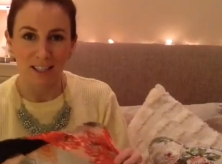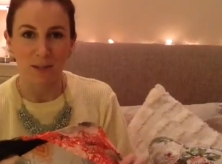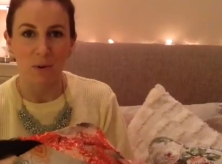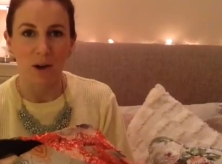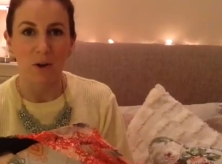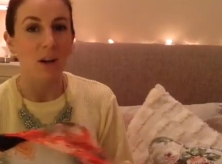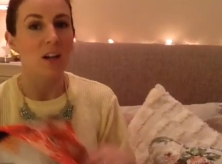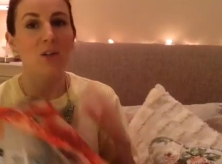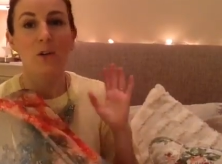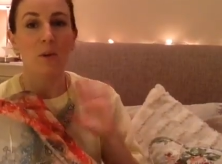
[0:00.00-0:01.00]
as well.
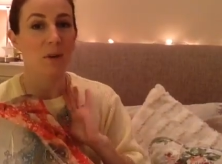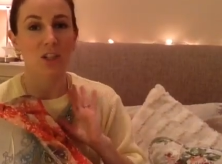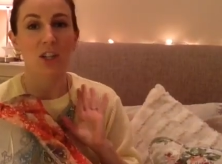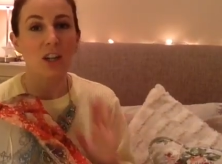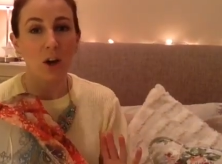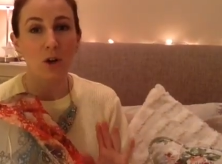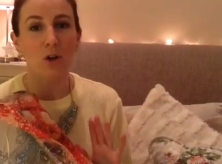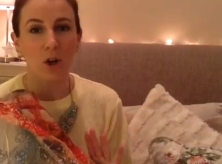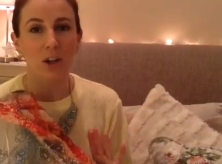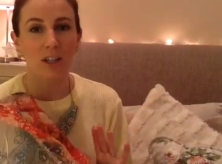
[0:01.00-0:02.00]
Not that I'm actually going on
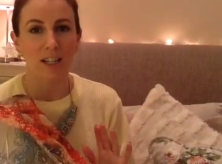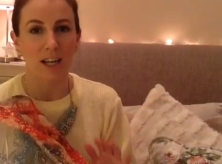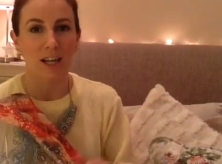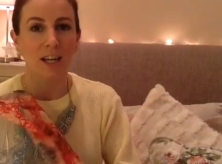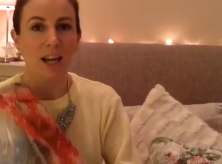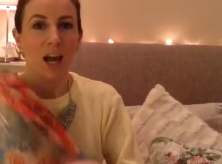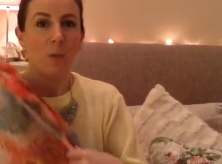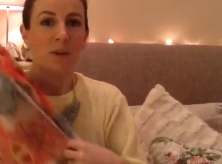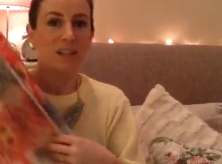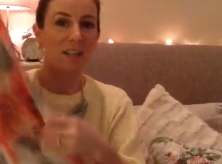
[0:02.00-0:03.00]
holiday,
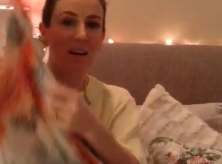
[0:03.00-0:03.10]
but it's a